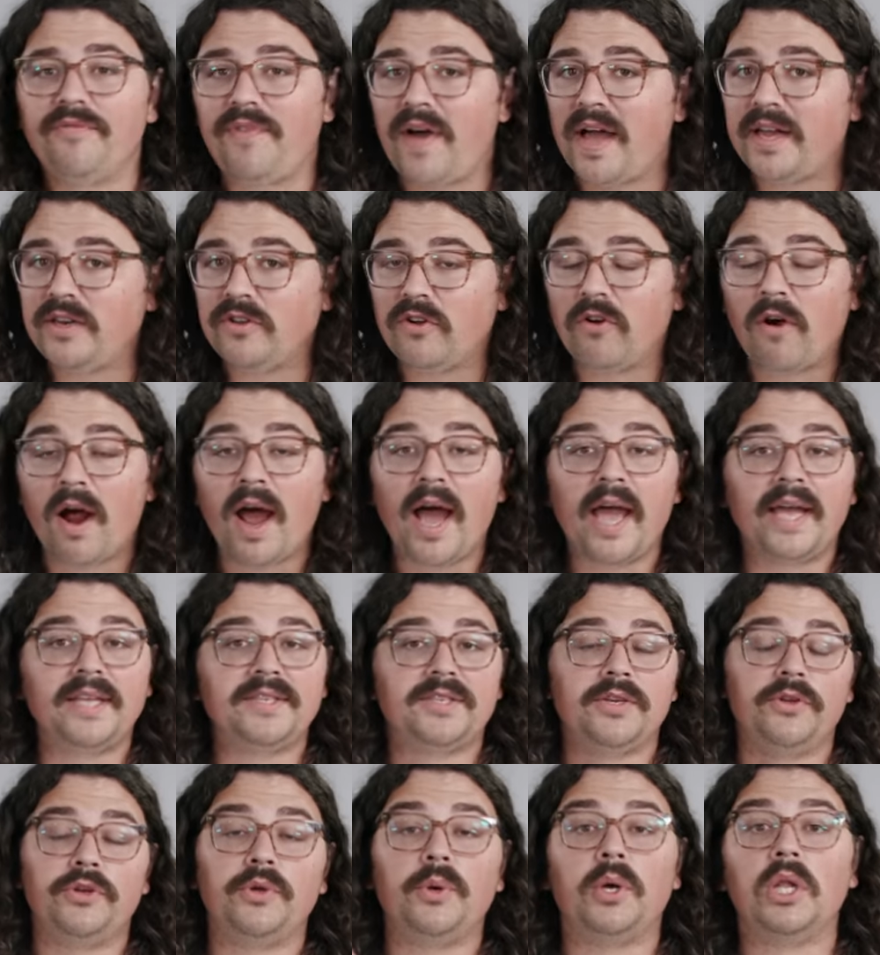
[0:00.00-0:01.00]
fine
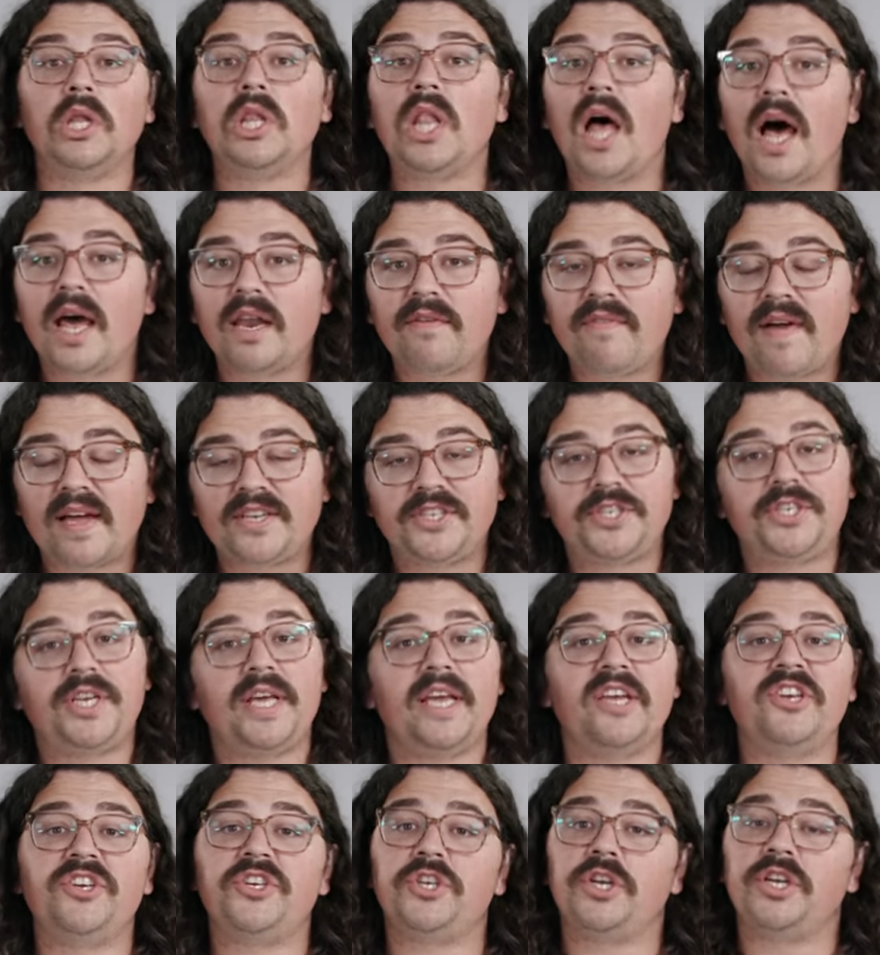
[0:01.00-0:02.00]
grinds, they'll do a lot of
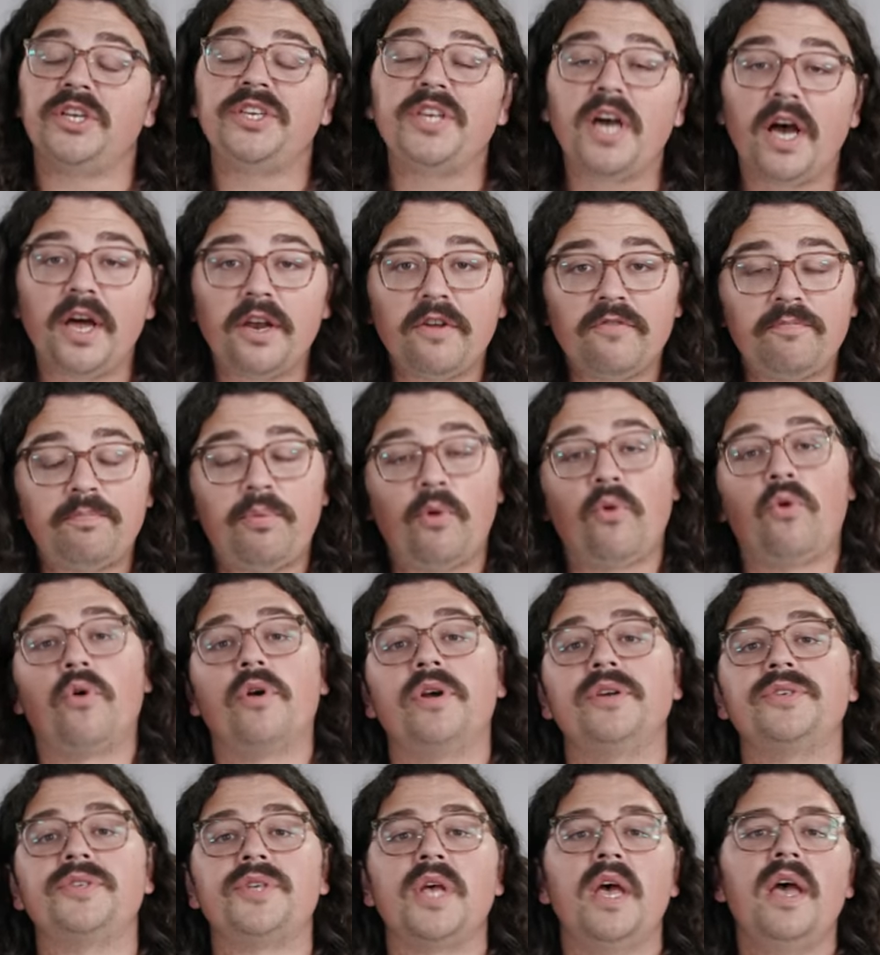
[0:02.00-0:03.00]
agitation, a ton of
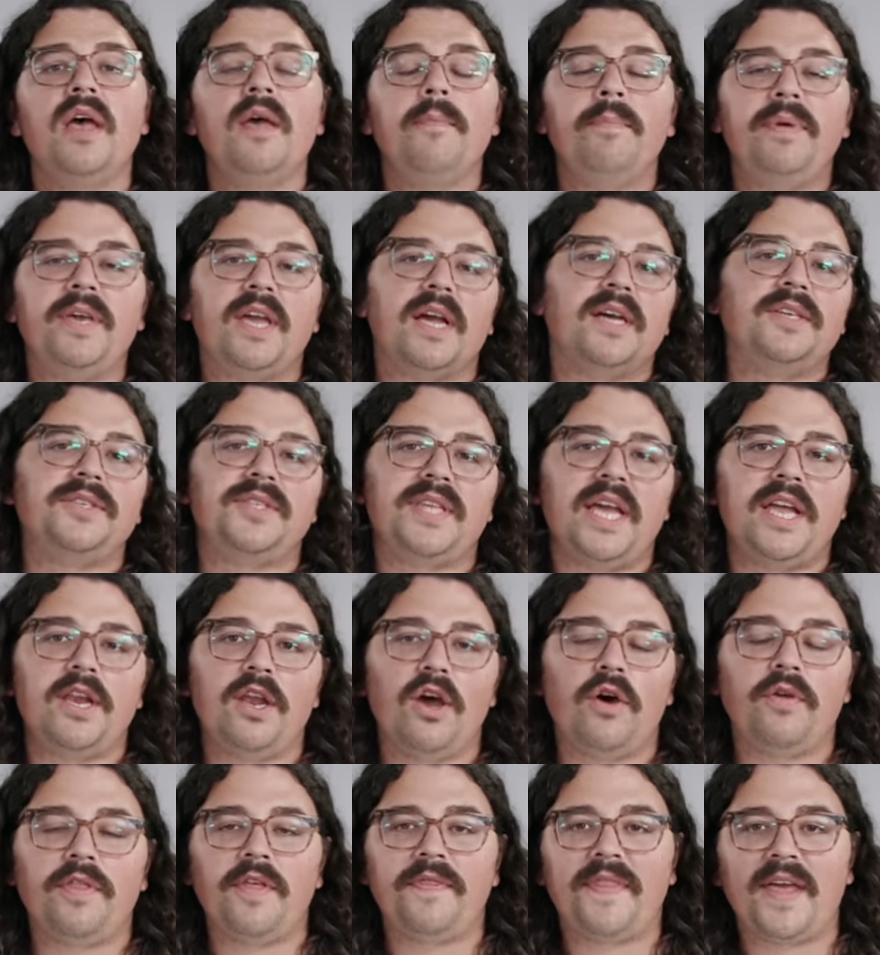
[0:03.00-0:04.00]
pours, because they
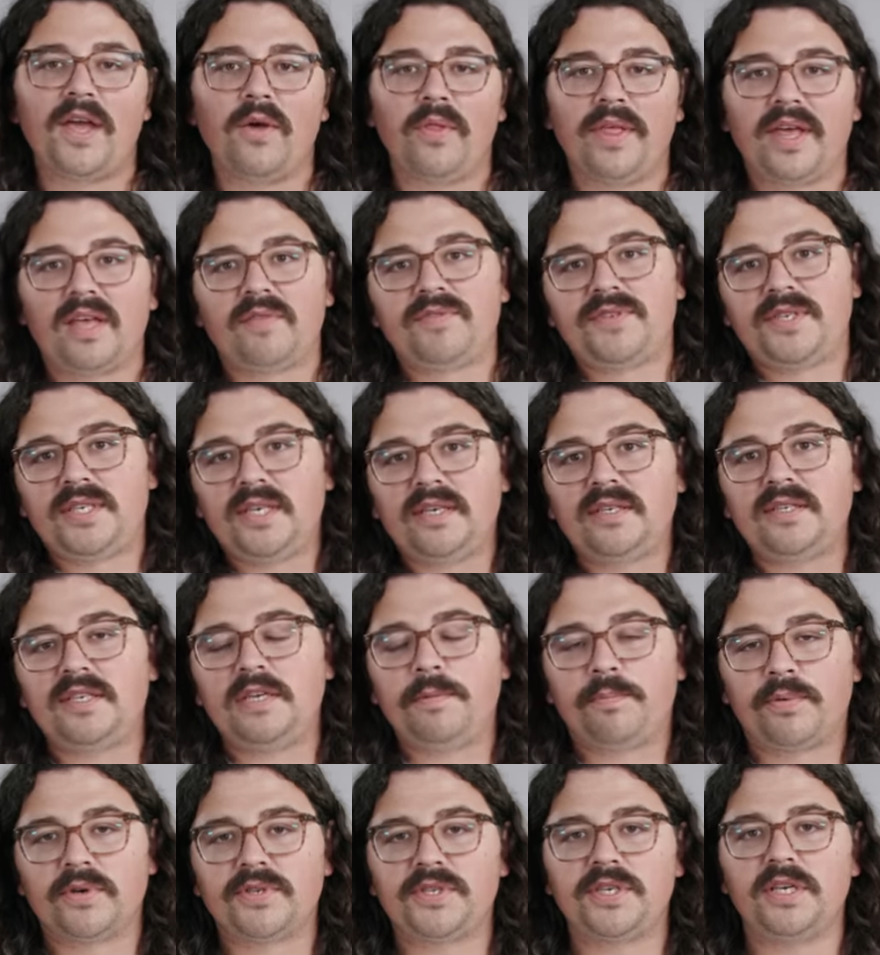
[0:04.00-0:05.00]
know that they only have
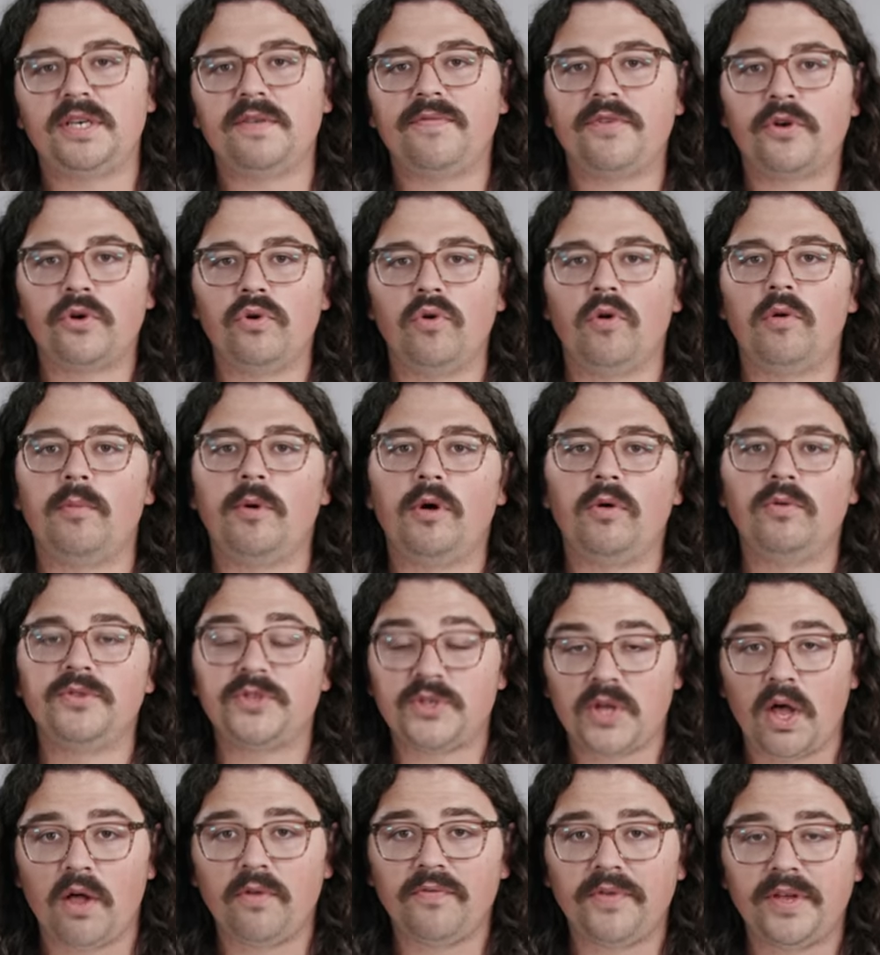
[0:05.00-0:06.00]
60% of their normal
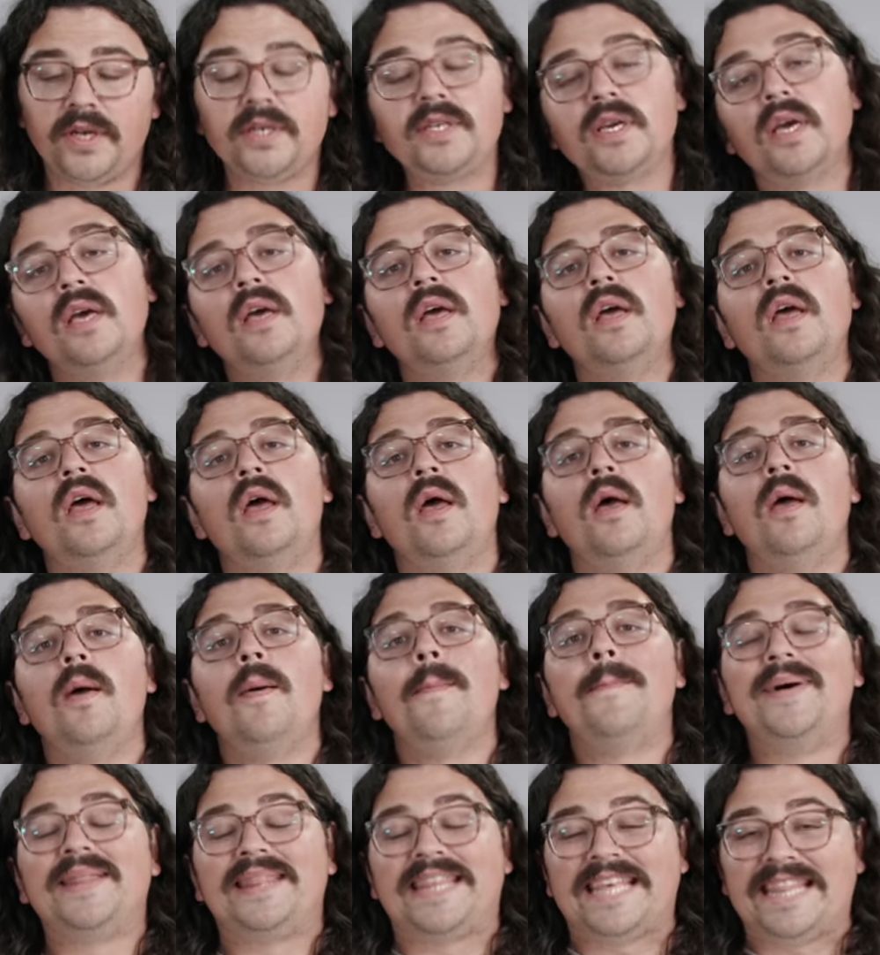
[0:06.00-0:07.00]
solvent.
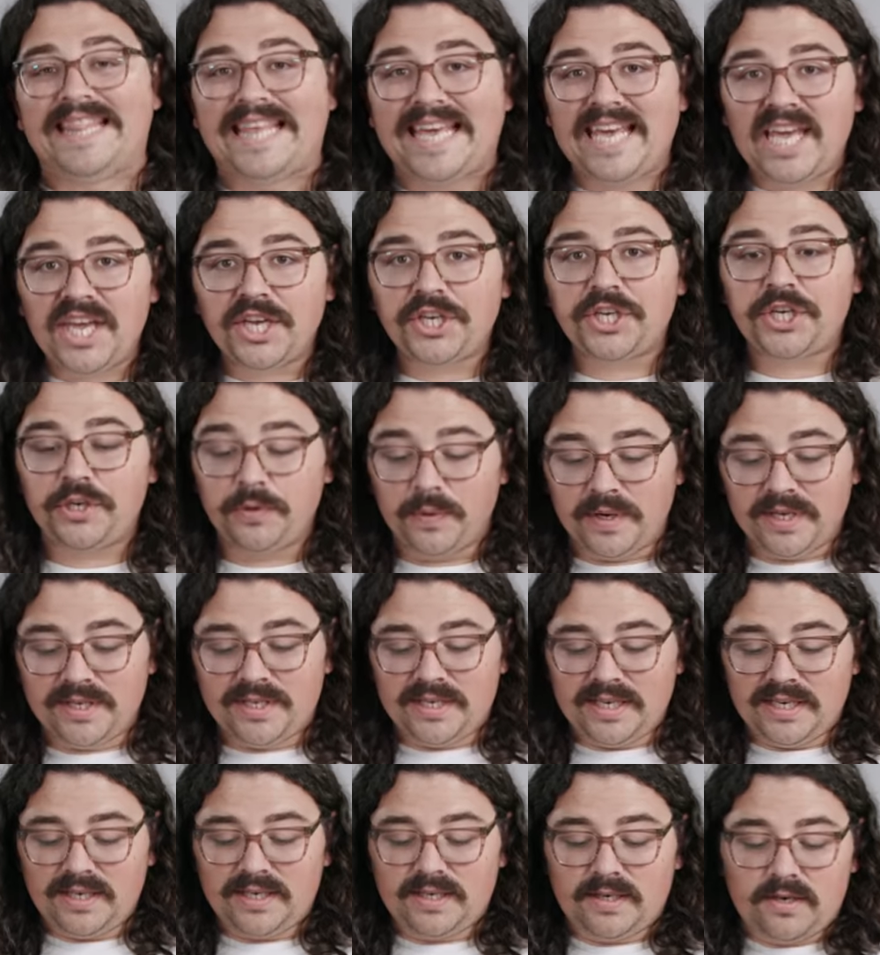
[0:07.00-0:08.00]
But then the issue
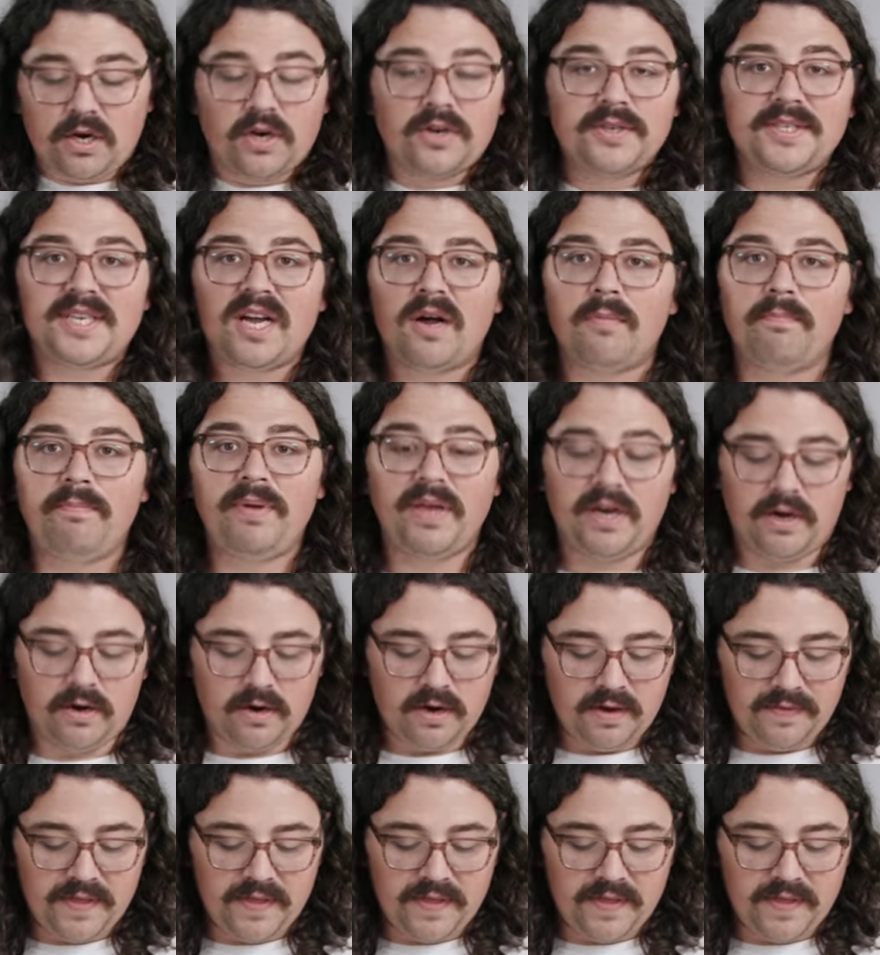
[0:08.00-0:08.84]
is it turns out bitter